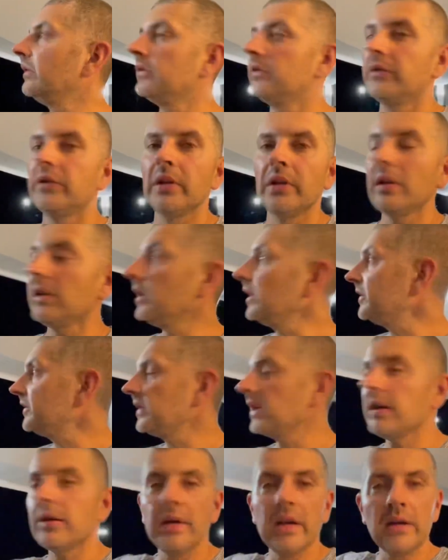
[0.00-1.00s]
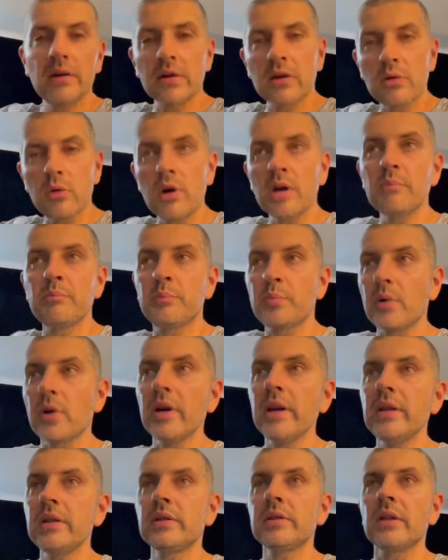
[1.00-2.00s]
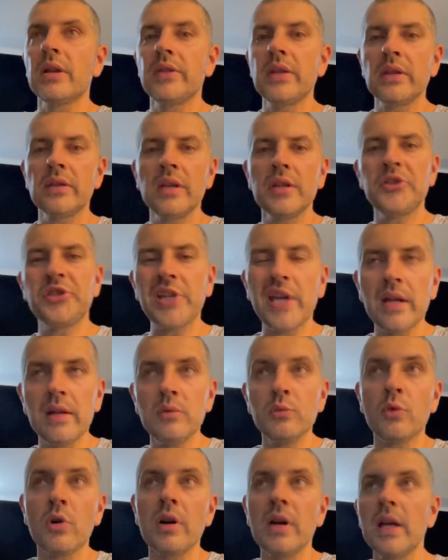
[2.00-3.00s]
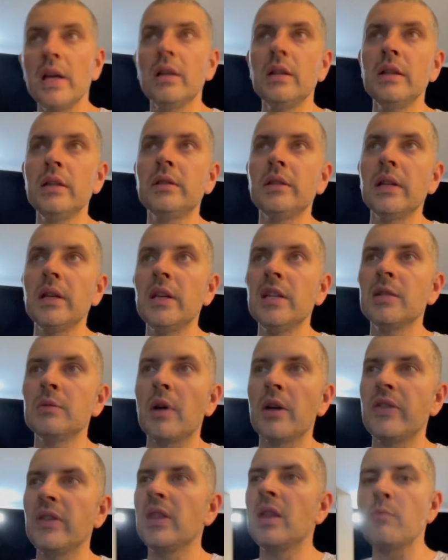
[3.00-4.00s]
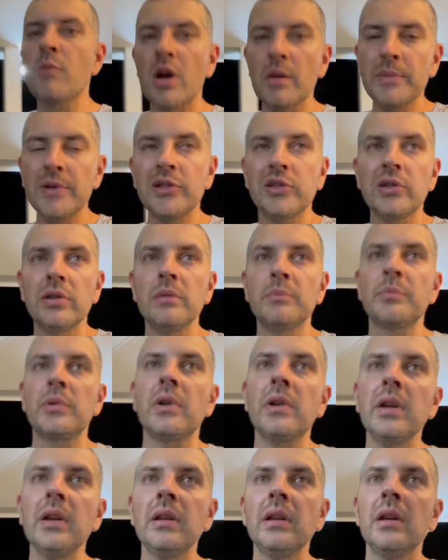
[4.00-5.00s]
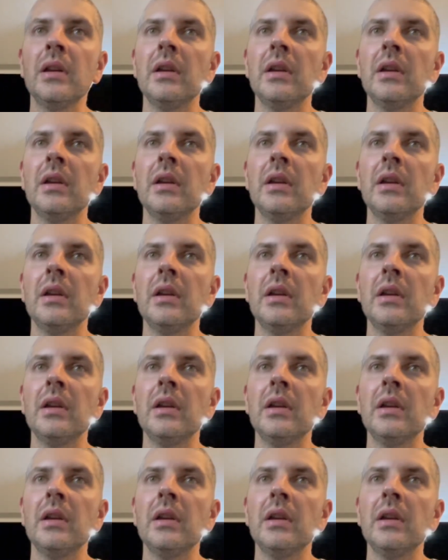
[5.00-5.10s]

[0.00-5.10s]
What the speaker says: The lights out here are quite bright. I think they're 10 watt LEDs, but I think they might be too bright.